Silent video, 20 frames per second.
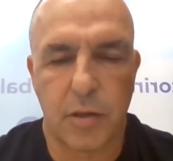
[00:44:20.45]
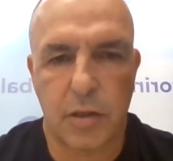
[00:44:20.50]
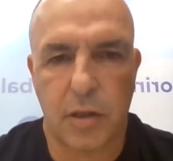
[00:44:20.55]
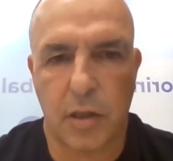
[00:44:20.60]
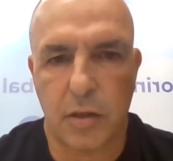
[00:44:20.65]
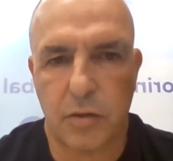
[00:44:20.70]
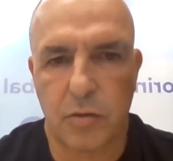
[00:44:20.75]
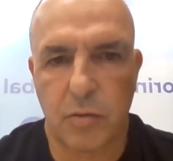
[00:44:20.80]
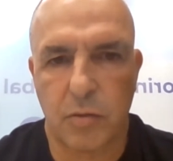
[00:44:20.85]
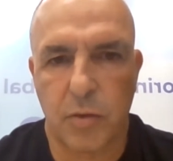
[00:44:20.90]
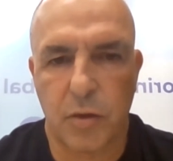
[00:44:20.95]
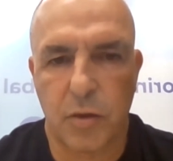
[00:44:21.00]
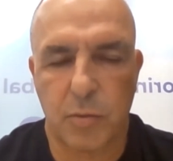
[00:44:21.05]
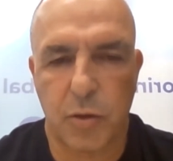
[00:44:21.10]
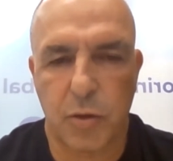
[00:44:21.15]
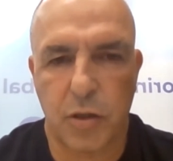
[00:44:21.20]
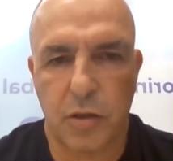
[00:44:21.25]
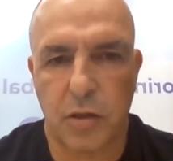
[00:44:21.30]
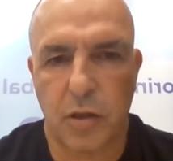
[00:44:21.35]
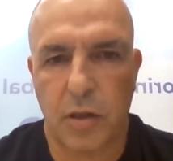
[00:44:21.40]
customers,
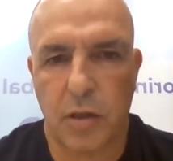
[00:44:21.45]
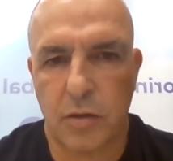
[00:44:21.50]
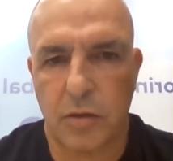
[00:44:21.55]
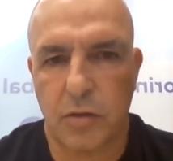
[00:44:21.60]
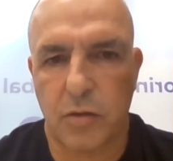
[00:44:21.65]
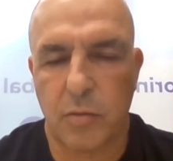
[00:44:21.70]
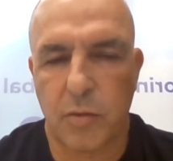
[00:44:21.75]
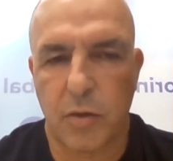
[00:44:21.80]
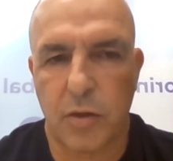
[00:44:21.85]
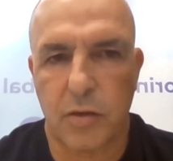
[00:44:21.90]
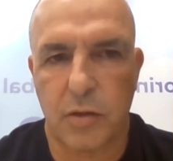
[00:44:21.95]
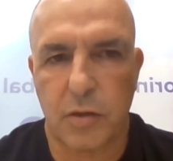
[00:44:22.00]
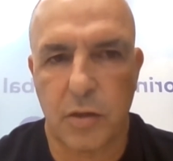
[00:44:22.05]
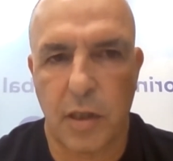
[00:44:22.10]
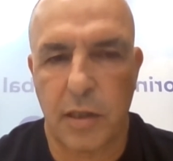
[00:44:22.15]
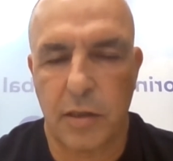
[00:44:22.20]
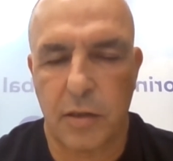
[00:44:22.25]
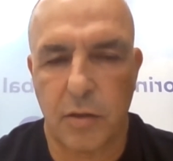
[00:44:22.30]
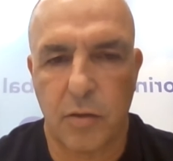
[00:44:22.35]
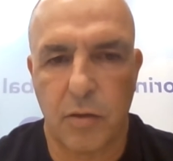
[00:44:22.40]
potential customers
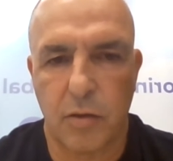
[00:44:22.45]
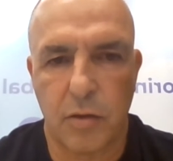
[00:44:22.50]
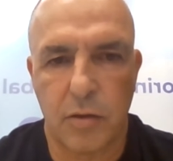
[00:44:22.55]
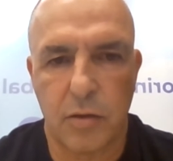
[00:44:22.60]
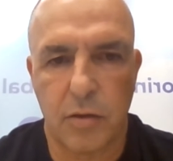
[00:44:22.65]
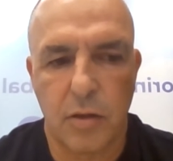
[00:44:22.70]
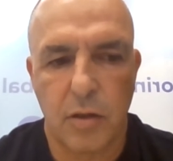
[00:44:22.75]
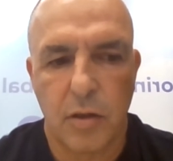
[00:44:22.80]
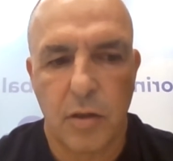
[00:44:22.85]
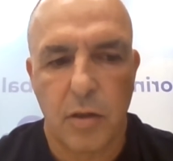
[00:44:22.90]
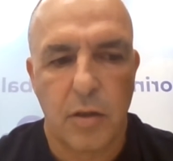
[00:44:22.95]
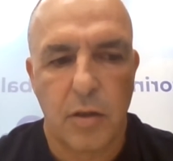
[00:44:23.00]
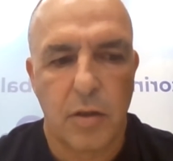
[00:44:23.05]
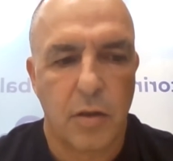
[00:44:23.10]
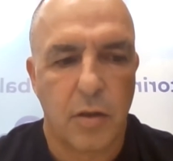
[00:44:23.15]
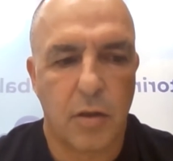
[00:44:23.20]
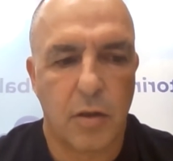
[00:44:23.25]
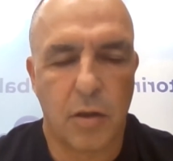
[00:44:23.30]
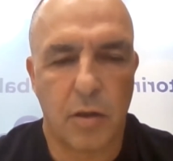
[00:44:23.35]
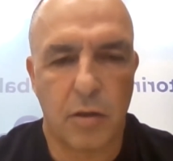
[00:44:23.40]
later on
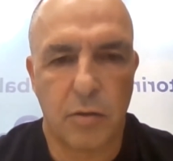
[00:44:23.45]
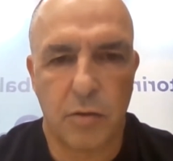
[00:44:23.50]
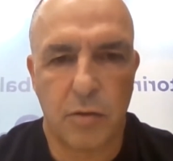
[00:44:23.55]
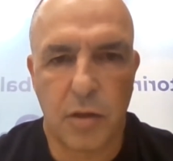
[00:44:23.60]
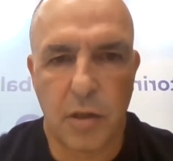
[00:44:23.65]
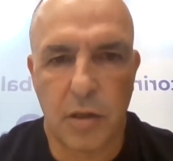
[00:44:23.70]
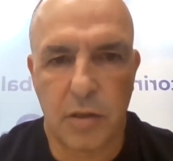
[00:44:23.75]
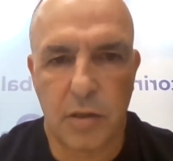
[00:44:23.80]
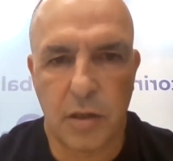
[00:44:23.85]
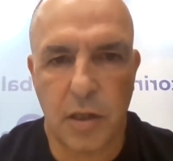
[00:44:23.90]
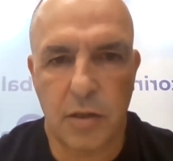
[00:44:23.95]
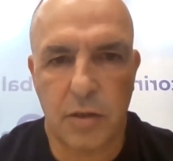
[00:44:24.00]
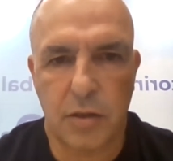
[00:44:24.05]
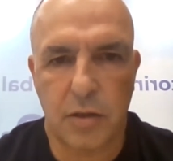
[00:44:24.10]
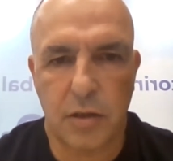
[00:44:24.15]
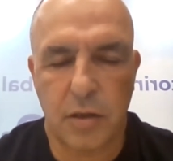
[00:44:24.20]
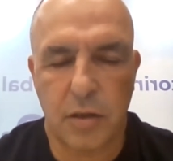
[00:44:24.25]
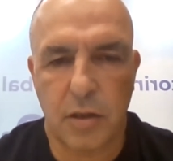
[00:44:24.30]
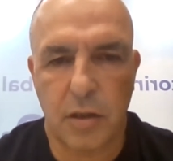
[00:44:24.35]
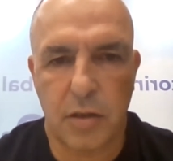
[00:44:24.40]

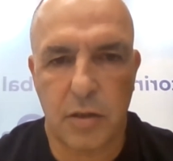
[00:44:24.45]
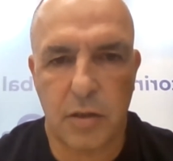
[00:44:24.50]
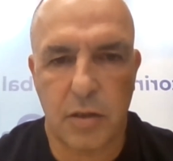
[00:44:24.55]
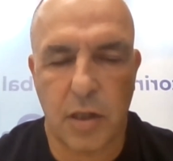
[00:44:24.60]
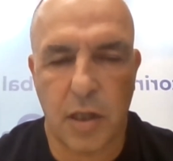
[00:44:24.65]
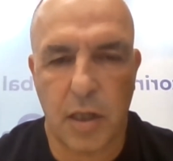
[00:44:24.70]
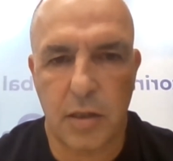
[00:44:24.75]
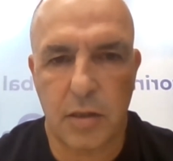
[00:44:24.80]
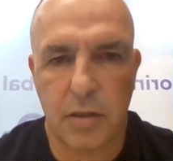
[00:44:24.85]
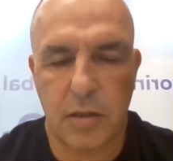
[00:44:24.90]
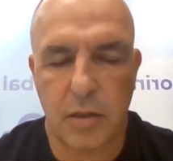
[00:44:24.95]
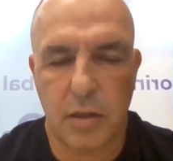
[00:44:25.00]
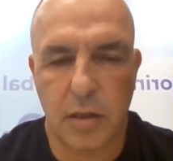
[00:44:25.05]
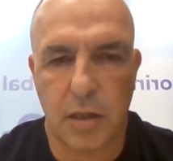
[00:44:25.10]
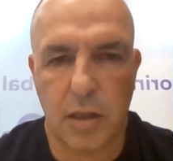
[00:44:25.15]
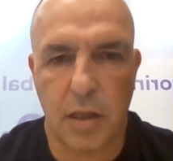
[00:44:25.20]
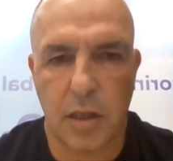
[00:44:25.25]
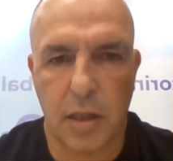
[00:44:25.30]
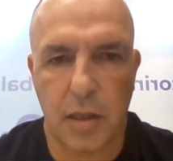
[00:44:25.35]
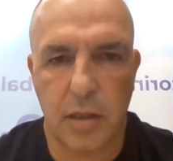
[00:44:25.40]
utilization sites
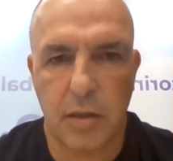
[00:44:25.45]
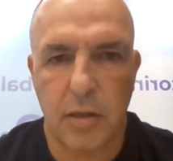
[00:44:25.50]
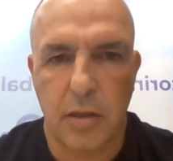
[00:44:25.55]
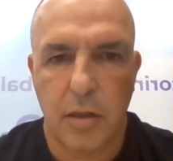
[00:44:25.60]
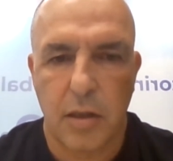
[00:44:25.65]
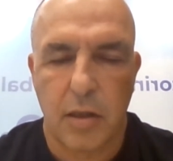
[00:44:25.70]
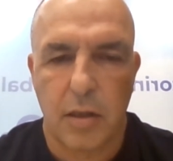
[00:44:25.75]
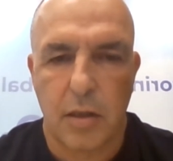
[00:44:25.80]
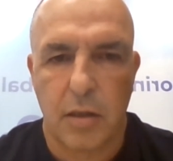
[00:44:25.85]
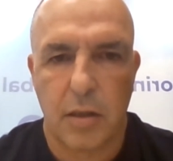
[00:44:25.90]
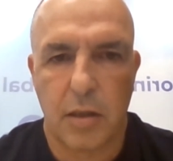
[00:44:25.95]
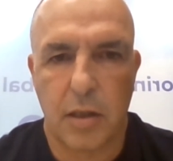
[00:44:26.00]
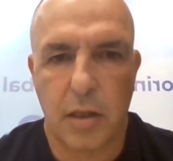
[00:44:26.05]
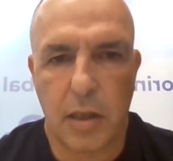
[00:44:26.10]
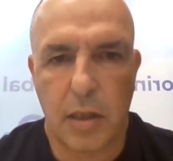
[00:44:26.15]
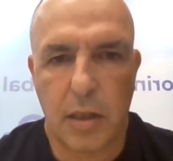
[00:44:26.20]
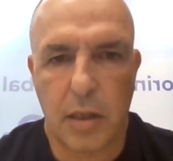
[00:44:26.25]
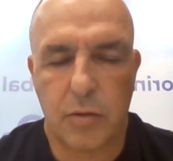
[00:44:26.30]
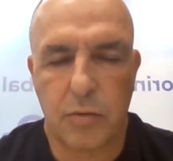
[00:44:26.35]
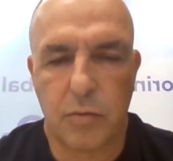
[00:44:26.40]
again
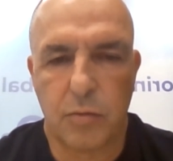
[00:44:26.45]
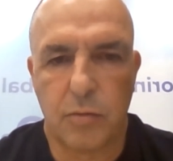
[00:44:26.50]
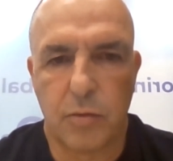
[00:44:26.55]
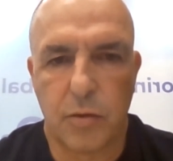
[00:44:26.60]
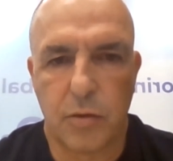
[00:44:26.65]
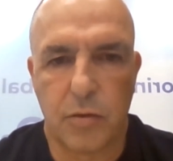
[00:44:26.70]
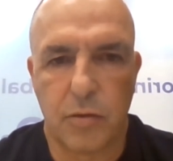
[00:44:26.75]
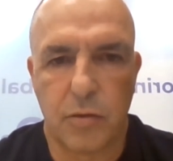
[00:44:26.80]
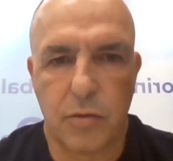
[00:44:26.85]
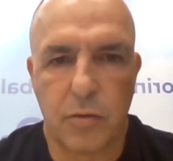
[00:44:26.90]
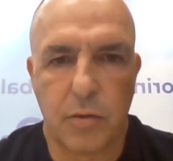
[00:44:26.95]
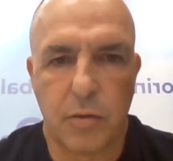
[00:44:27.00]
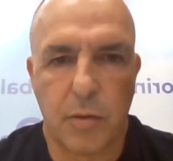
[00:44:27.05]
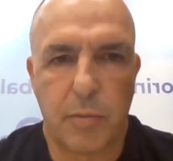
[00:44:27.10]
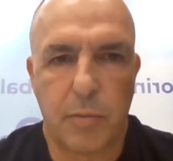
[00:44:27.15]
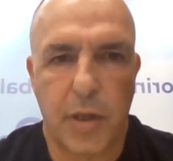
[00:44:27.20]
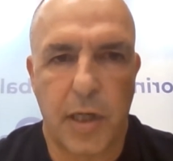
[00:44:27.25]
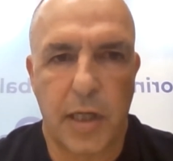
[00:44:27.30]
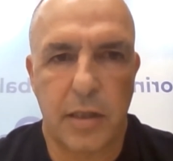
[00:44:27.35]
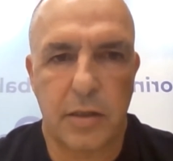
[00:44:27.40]
to
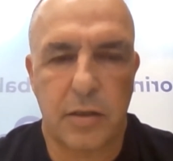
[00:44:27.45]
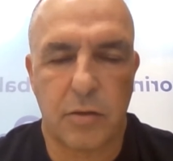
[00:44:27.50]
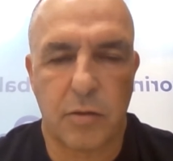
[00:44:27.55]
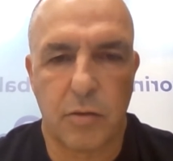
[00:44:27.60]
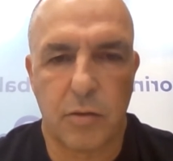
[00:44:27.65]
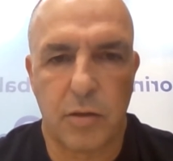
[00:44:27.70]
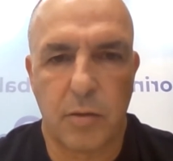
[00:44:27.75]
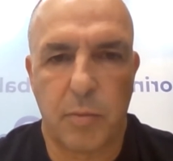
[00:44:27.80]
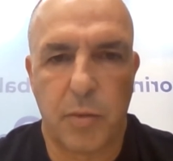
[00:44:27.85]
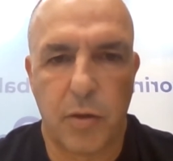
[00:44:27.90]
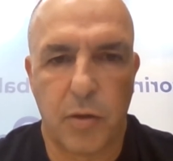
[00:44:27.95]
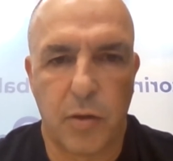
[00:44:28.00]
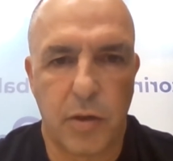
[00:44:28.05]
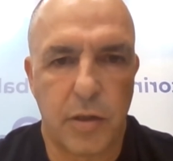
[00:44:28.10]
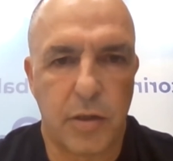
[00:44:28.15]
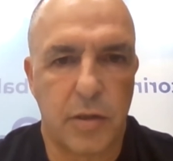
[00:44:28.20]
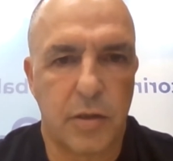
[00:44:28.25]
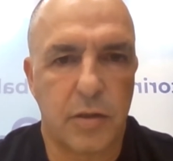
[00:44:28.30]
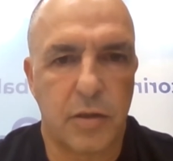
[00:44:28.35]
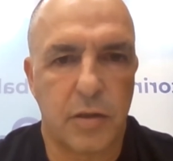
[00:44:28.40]
place or
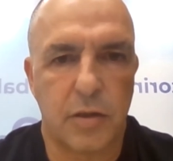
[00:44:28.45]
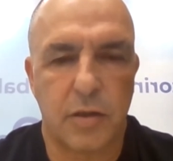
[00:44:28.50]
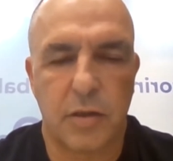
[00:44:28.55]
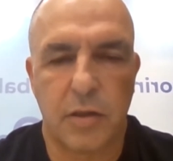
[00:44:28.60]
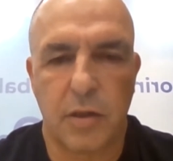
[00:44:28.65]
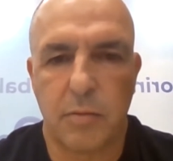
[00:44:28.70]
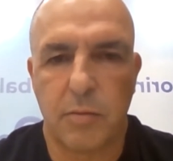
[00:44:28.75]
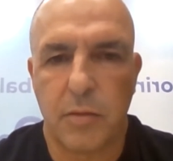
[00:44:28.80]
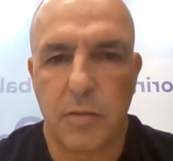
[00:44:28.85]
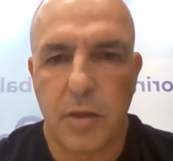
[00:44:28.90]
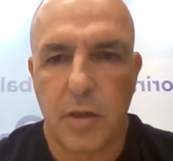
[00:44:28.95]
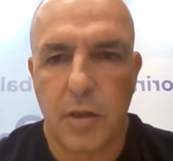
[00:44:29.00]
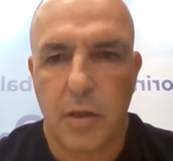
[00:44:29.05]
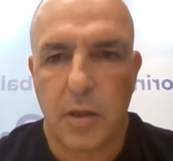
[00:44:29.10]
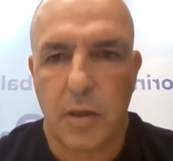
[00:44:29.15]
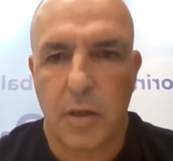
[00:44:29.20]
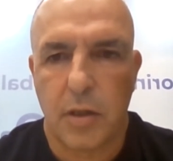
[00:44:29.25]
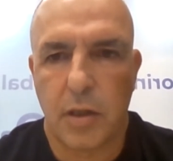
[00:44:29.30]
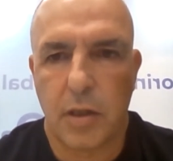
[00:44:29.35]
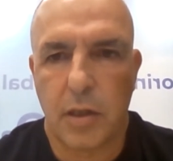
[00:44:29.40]
deploy the system
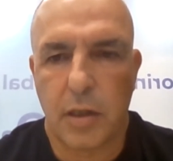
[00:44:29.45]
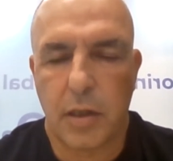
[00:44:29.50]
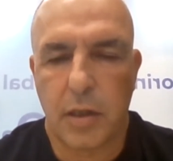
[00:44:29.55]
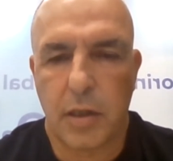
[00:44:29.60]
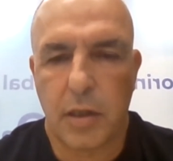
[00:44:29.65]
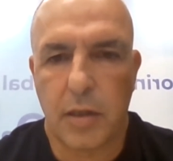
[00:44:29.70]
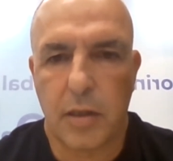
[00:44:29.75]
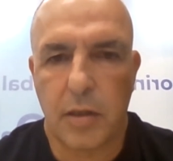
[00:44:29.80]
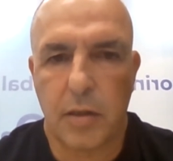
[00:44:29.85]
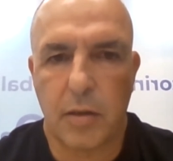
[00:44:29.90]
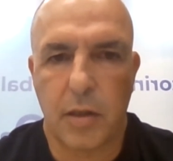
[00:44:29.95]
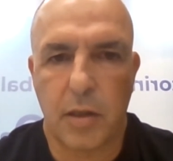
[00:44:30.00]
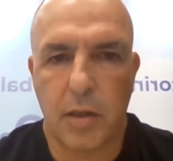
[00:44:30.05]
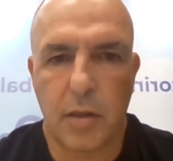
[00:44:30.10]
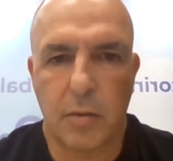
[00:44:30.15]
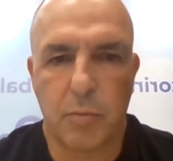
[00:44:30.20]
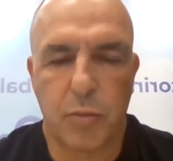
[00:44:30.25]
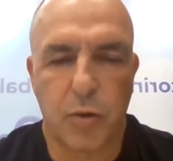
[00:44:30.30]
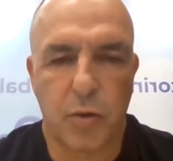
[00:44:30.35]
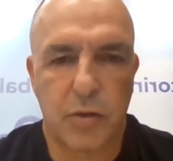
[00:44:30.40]

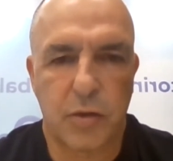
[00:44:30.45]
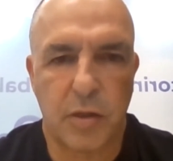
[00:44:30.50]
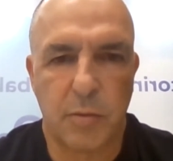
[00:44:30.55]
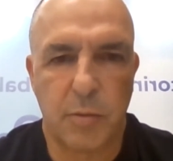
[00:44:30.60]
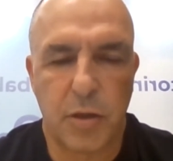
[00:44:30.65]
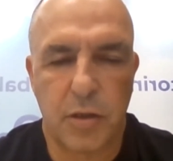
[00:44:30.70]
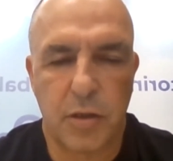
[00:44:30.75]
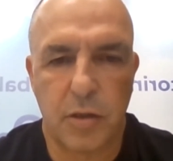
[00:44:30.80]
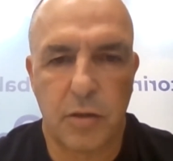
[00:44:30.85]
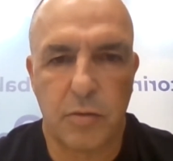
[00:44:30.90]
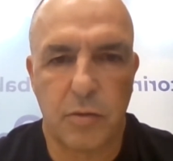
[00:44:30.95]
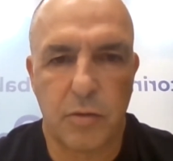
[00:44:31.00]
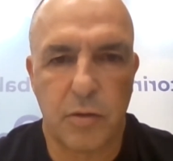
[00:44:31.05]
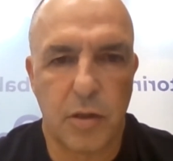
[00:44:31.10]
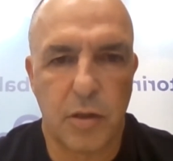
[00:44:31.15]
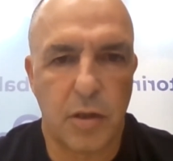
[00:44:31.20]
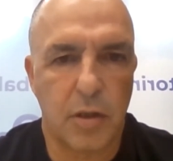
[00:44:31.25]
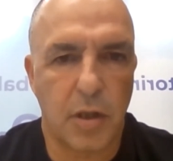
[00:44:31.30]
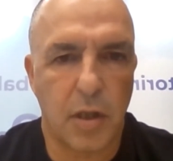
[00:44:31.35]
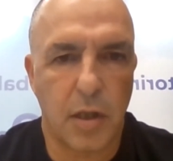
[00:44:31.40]
in proximity to
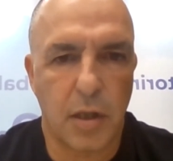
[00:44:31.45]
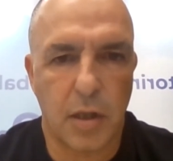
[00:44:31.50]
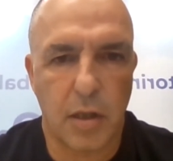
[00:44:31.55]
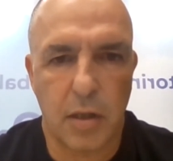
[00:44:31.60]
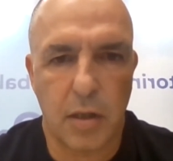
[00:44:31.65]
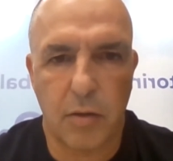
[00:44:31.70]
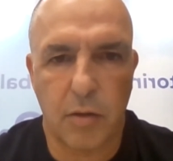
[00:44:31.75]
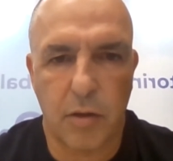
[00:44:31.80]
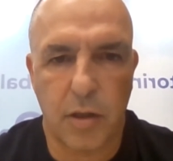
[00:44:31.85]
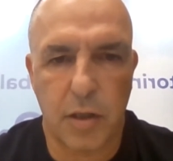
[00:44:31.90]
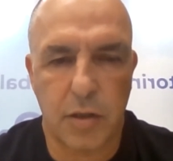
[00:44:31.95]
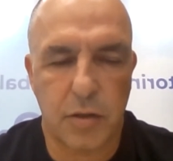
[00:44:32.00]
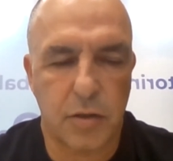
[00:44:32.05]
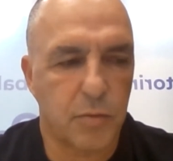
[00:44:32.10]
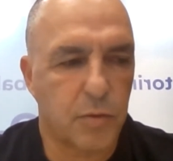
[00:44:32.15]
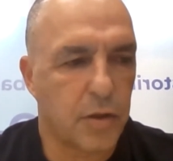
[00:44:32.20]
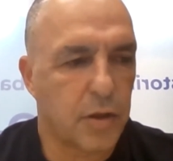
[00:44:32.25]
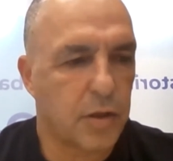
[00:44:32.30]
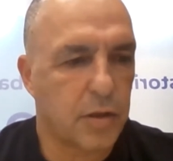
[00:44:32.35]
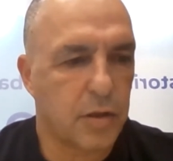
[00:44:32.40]
the location
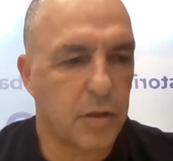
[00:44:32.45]
where it